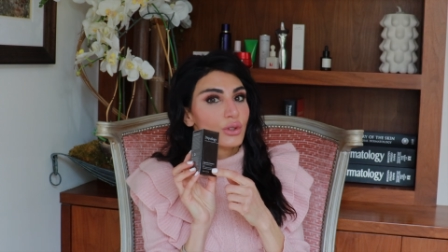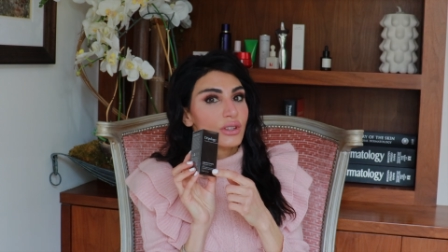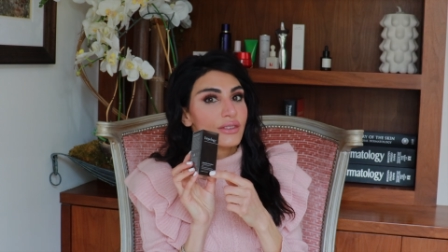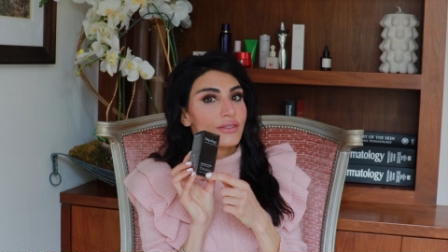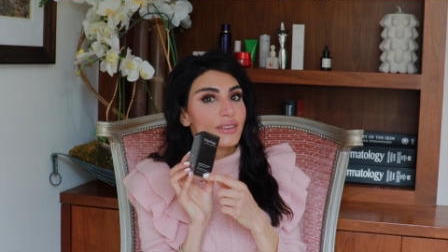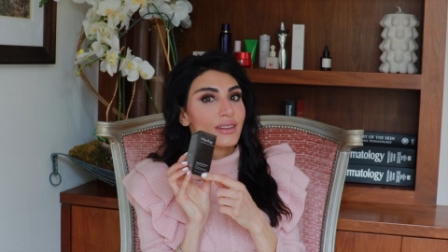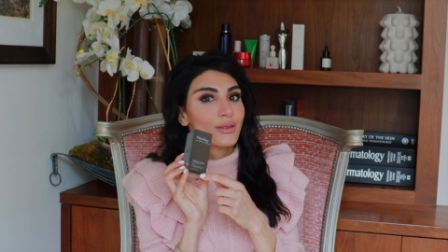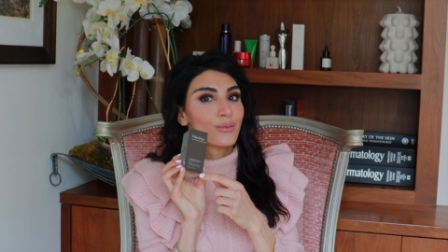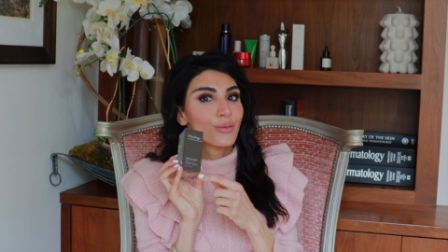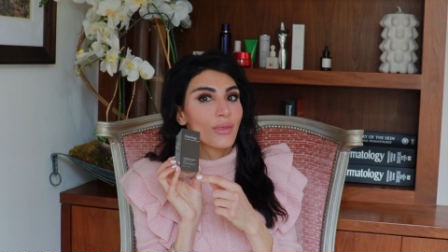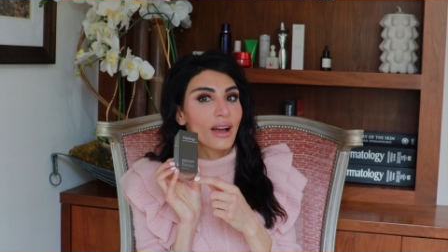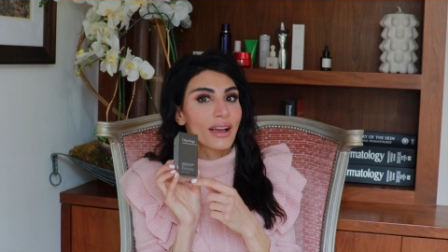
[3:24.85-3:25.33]

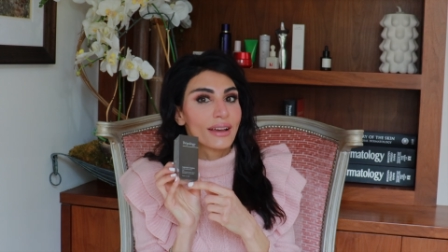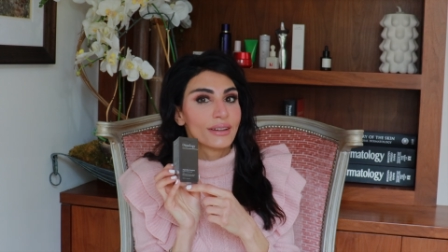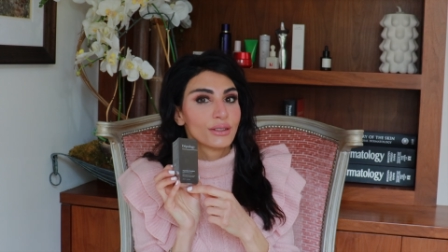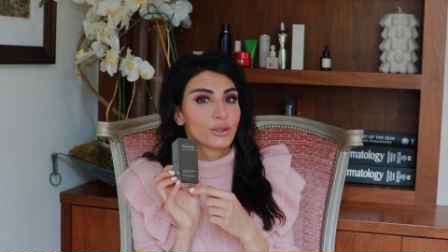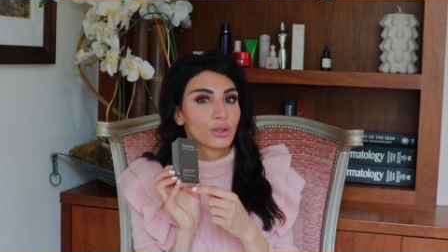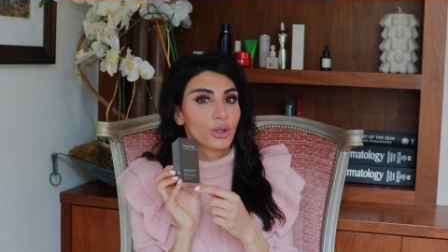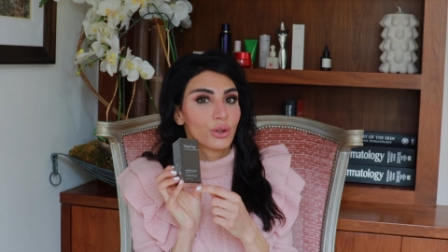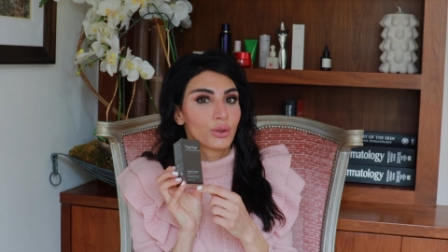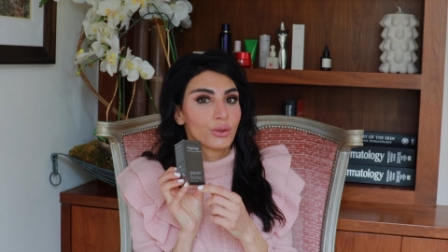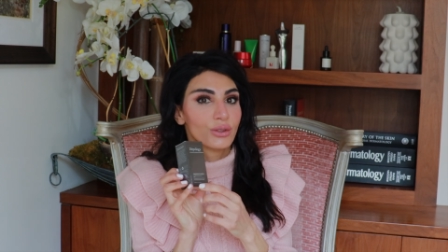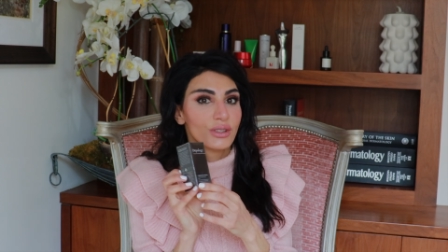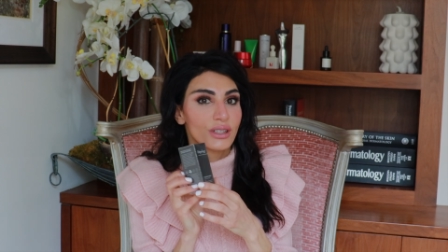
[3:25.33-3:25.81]
even
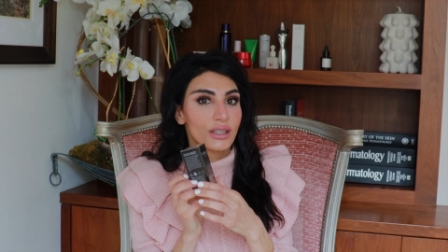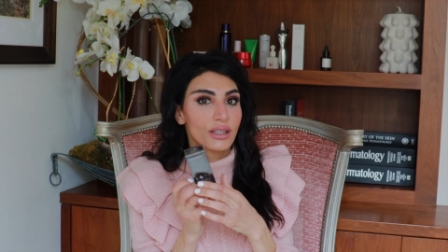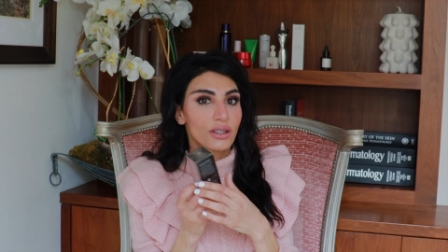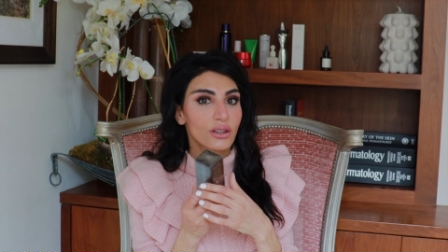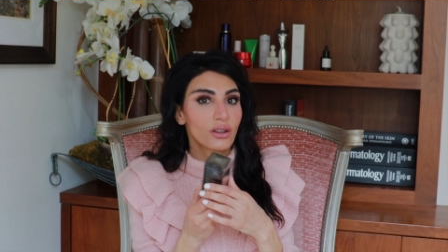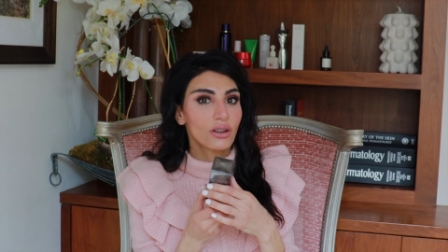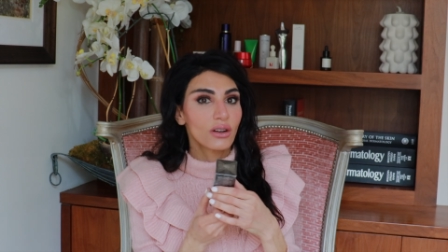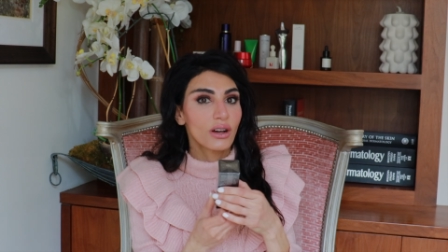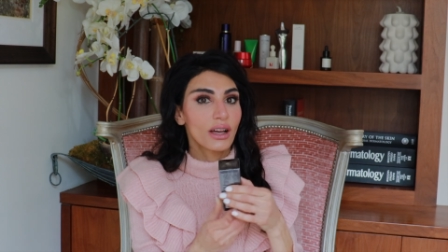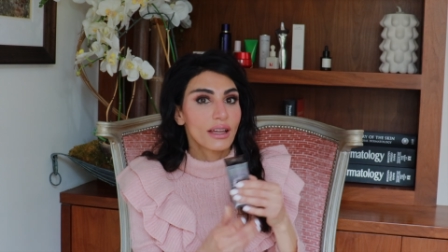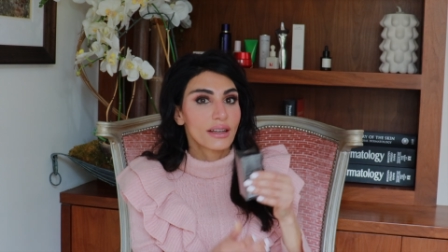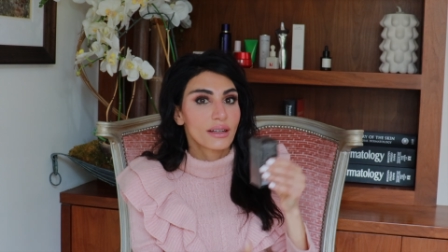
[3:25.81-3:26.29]
micro
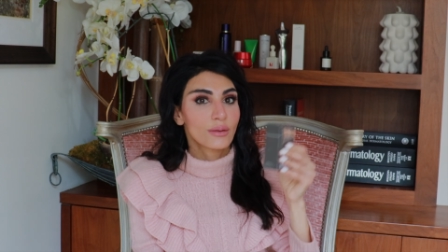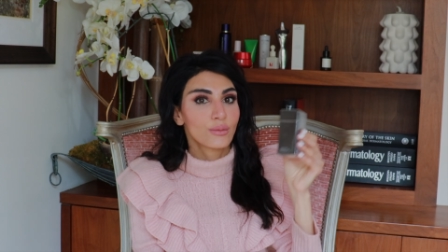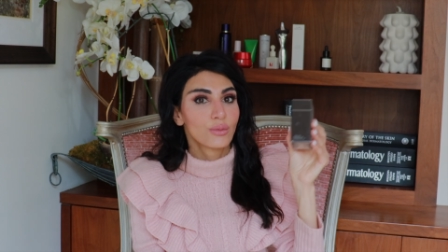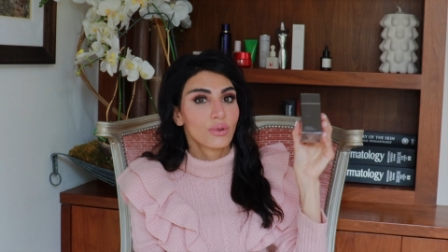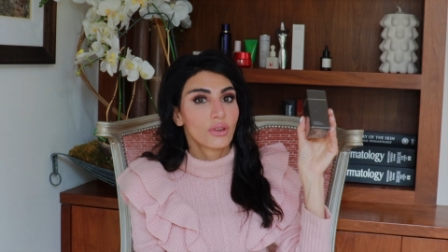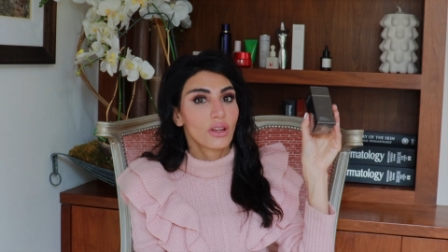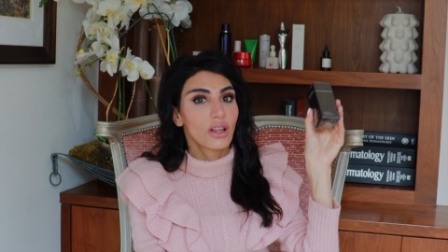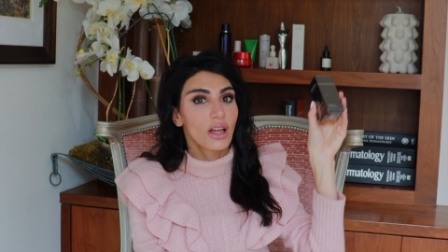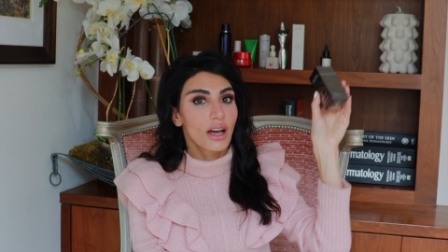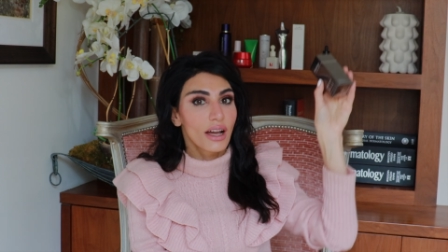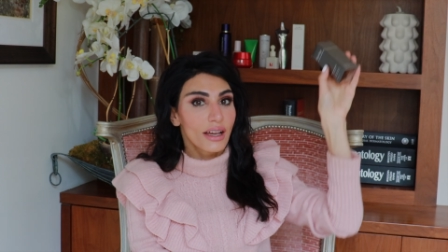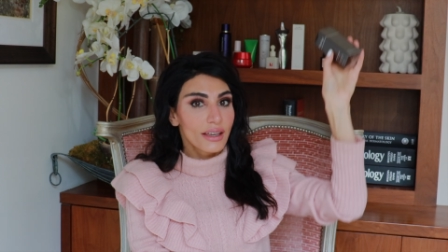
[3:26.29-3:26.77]
needle and
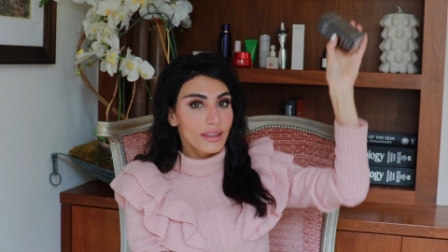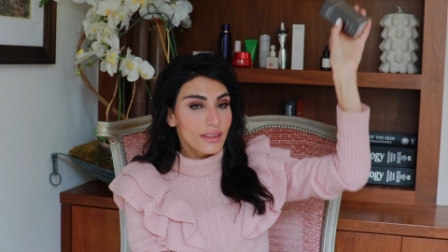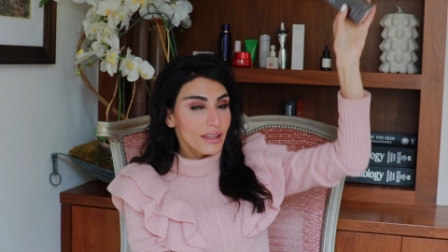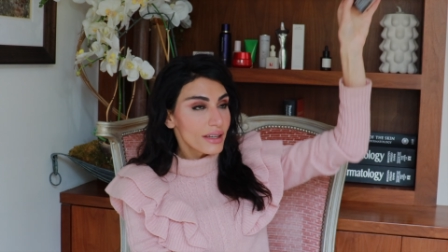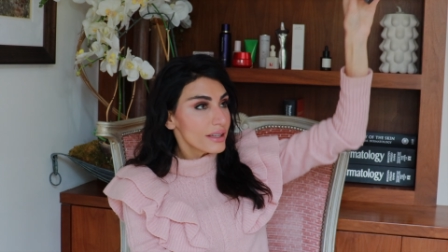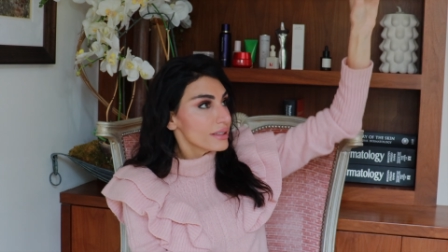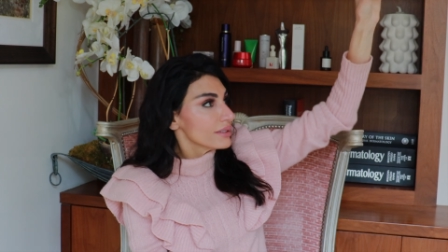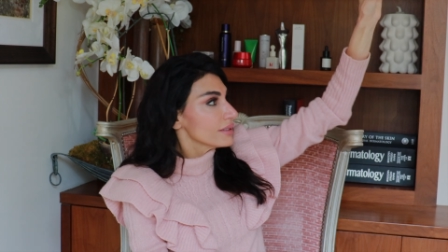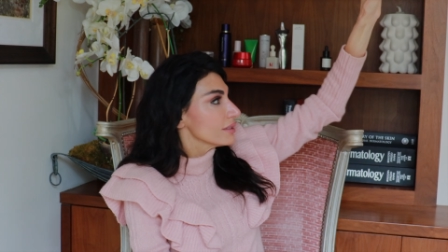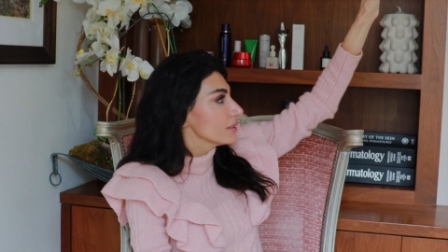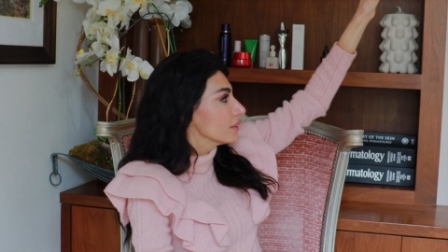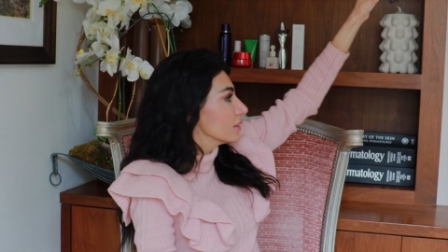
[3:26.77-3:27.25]
apply
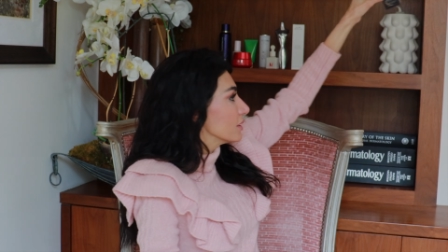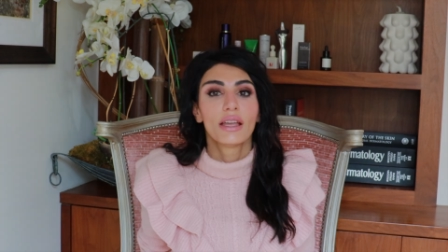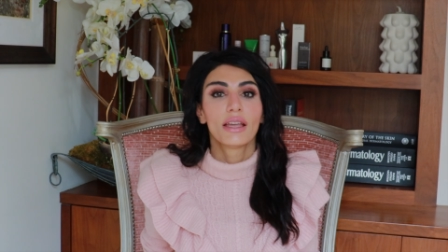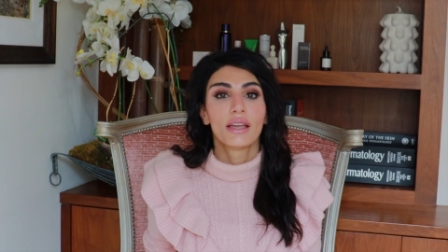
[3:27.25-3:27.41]
this,